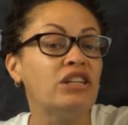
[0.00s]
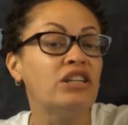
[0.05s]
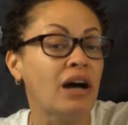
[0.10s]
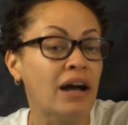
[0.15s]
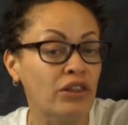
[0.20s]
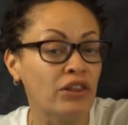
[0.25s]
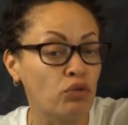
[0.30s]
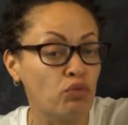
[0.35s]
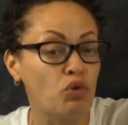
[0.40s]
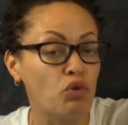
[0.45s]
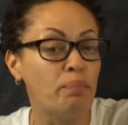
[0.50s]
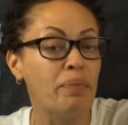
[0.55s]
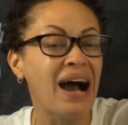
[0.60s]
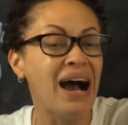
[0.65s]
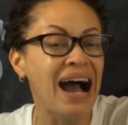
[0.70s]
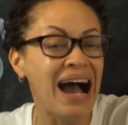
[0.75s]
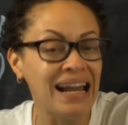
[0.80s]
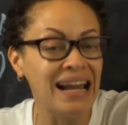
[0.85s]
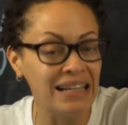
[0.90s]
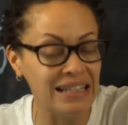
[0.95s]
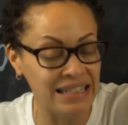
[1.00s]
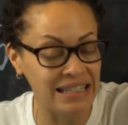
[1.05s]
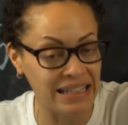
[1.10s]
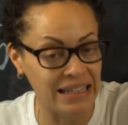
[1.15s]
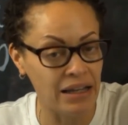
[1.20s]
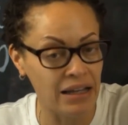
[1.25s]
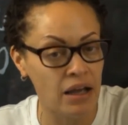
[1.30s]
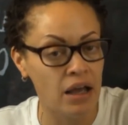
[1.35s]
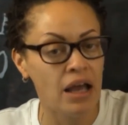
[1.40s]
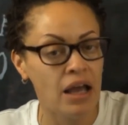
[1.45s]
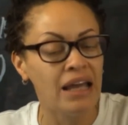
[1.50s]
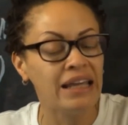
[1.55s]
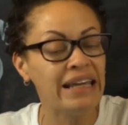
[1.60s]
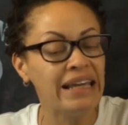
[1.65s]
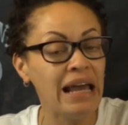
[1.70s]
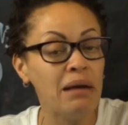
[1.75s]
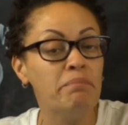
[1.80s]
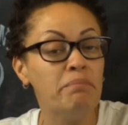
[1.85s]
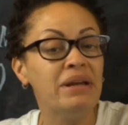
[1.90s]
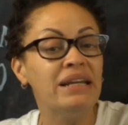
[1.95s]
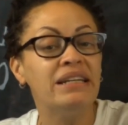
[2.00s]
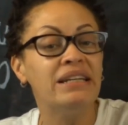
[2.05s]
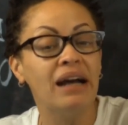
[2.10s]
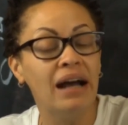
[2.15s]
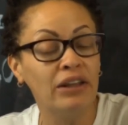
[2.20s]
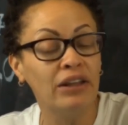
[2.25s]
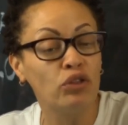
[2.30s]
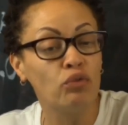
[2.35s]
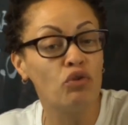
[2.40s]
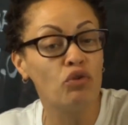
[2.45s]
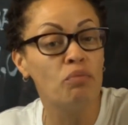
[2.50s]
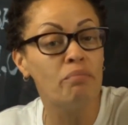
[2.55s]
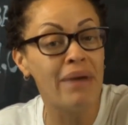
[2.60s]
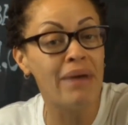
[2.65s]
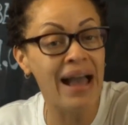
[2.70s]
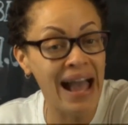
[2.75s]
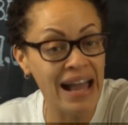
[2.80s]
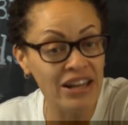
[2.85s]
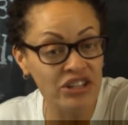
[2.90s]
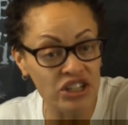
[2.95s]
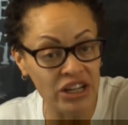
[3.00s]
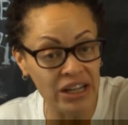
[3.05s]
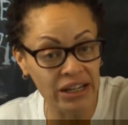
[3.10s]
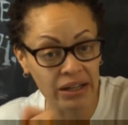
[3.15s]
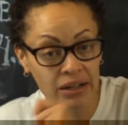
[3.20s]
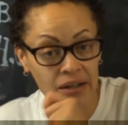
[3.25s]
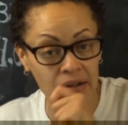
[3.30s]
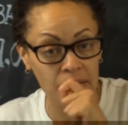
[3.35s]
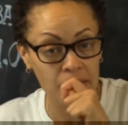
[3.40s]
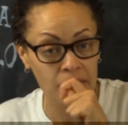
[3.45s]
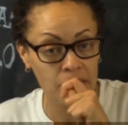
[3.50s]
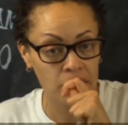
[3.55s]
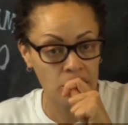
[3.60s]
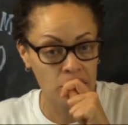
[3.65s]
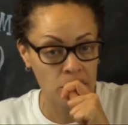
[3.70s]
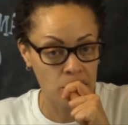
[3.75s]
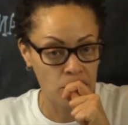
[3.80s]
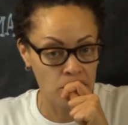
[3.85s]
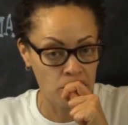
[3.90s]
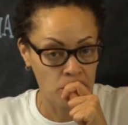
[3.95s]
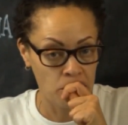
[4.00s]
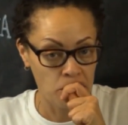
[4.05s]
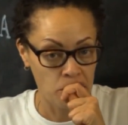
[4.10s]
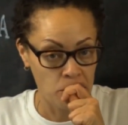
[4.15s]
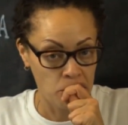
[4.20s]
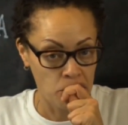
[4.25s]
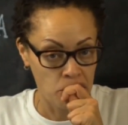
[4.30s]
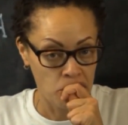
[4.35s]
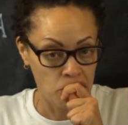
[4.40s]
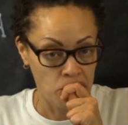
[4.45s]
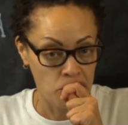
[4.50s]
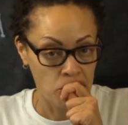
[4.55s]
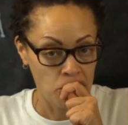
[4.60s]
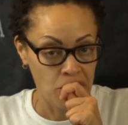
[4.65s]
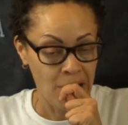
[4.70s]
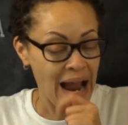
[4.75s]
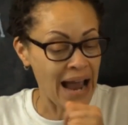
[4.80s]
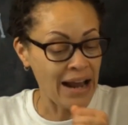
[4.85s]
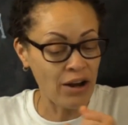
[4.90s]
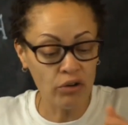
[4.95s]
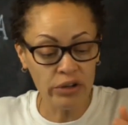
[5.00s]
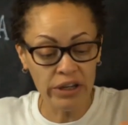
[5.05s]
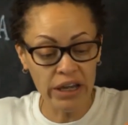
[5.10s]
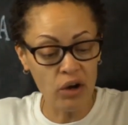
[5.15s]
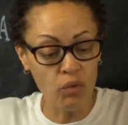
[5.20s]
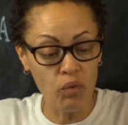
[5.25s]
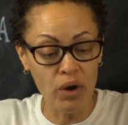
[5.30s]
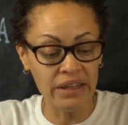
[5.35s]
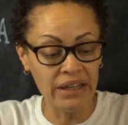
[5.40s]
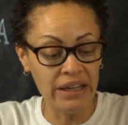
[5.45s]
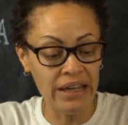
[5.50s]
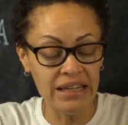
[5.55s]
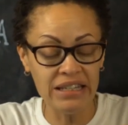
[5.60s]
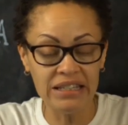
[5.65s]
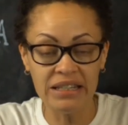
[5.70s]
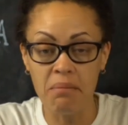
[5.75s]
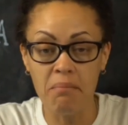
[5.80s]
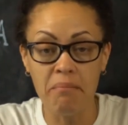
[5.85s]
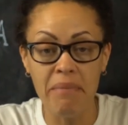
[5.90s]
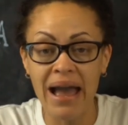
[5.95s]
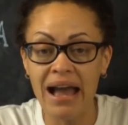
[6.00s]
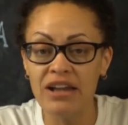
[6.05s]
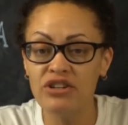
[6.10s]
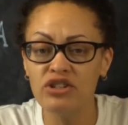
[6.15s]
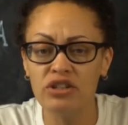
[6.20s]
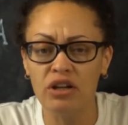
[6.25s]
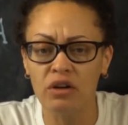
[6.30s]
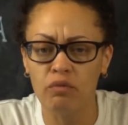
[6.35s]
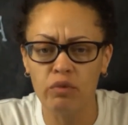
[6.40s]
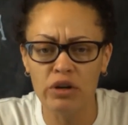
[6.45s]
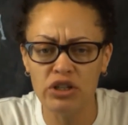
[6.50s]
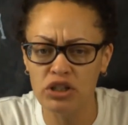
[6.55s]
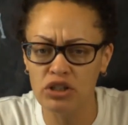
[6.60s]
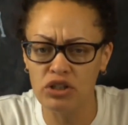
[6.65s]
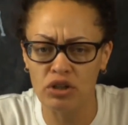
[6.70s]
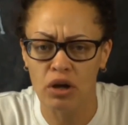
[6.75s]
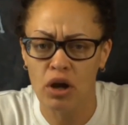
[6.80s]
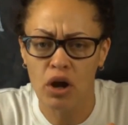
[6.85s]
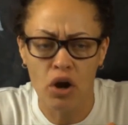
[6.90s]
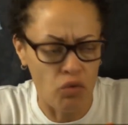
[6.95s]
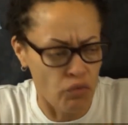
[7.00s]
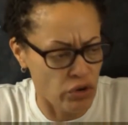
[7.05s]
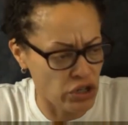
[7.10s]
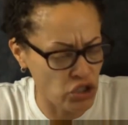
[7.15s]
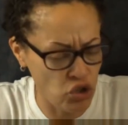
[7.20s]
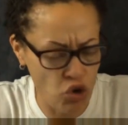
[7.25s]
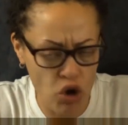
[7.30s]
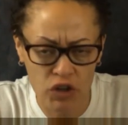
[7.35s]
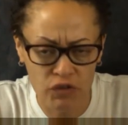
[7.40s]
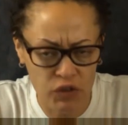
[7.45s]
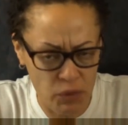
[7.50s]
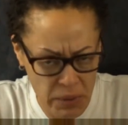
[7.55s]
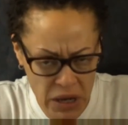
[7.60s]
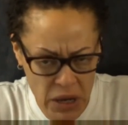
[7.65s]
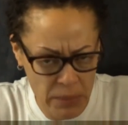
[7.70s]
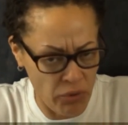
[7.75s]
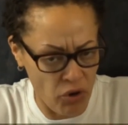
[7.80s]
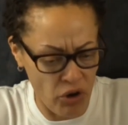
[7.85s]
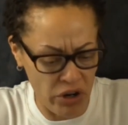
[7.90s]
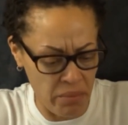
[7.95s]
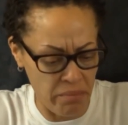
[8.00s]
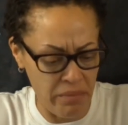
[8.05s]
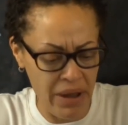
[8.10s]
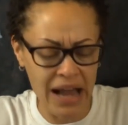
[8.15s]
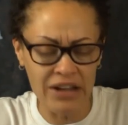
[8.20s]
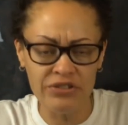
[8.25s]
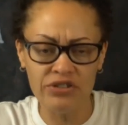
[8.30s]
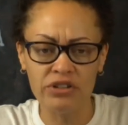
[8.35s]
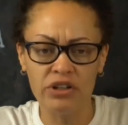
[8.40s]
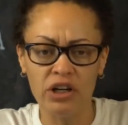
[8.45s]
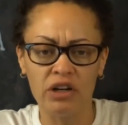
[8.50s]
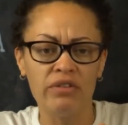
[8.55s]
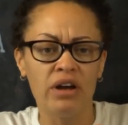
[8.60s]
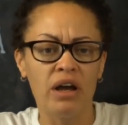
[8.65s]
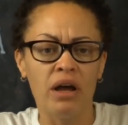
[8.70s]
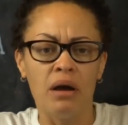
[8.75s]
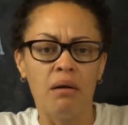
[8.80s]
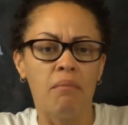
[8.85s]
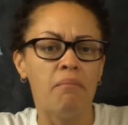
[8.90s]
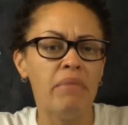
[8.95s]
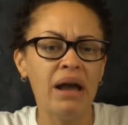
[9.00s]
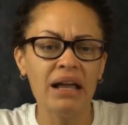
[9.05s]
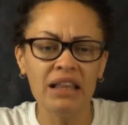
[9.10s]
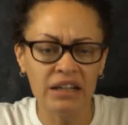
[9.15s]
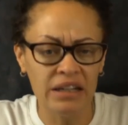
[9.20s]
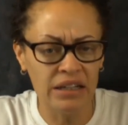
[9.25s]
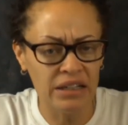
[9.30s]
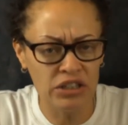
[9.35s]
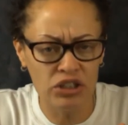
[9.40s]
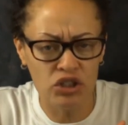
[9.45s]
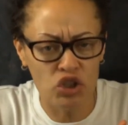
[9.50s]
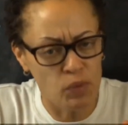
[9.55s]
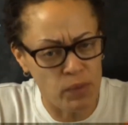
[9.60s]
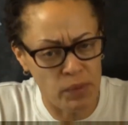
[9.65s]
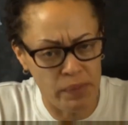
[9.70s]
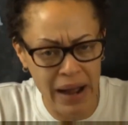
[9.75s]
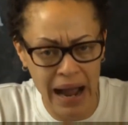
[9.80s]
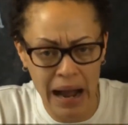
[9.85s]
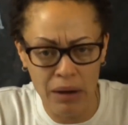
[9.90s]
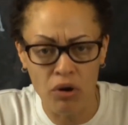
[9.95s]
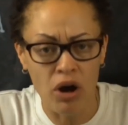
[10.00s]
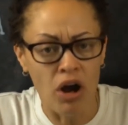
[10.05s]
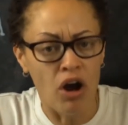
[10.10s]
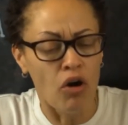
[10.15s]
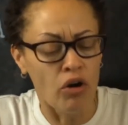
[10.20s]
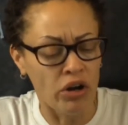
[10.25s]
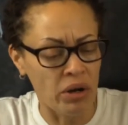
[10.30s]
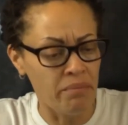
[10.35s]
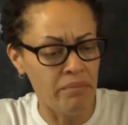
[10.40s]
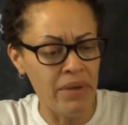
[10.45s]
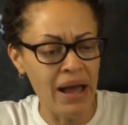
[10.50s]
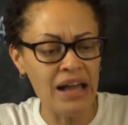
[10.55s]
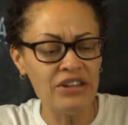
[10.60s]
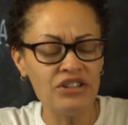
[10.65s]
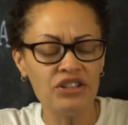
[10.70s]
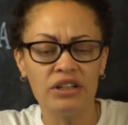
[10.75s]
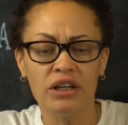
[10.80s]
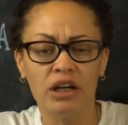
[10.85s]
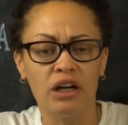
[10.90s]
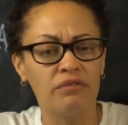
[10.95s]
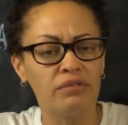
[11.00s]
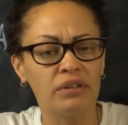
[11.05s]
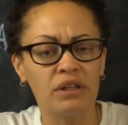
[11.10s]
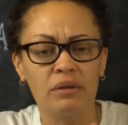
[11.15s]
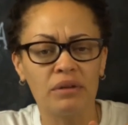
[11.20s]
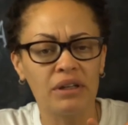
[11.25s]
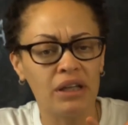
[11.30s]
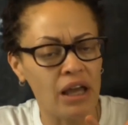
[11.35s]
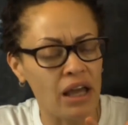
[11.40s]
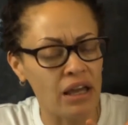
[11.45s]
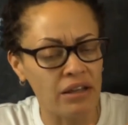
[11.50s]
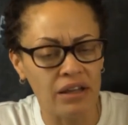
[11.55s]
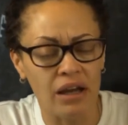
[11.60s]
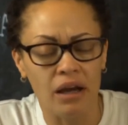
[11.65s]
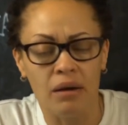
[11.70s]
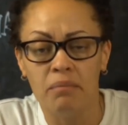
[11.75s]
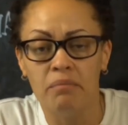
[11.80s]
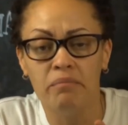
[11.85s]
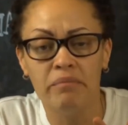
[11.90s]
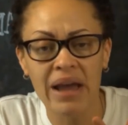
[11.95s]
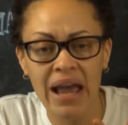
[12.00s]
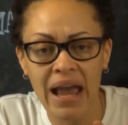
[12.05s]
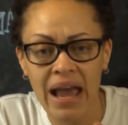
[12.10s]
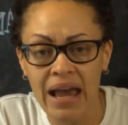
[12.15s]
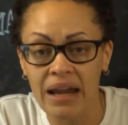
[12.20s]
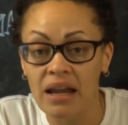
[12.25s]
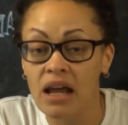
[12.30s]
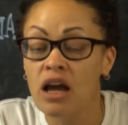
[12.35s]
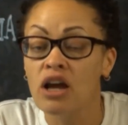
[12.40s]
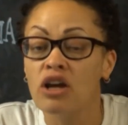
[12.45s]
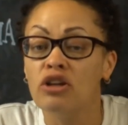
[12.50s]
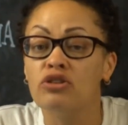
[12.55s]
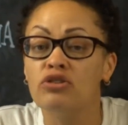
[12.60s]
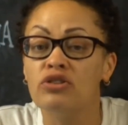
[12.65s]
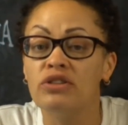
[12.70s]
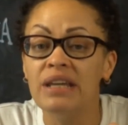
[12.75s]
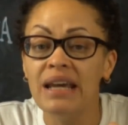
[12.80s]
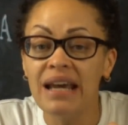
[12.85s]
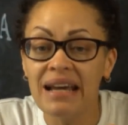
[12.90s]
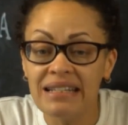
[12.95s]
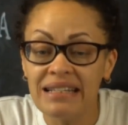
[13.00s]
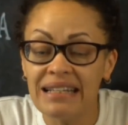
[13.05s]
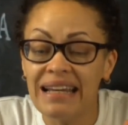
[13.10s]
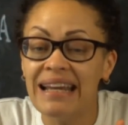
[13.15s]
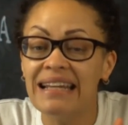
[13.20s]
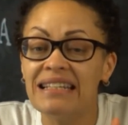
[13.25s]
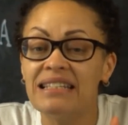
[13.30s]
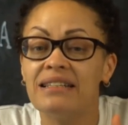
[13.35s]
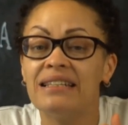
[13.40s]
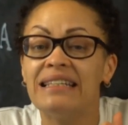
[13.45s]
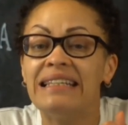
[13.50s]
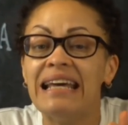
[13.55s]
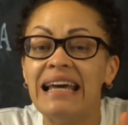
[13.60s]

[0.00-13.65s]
done through policy can be done through magic. I don't care whether it's the magic of we just are resourceful people, or the magic of melanin is a superpower, or the magic of man. This is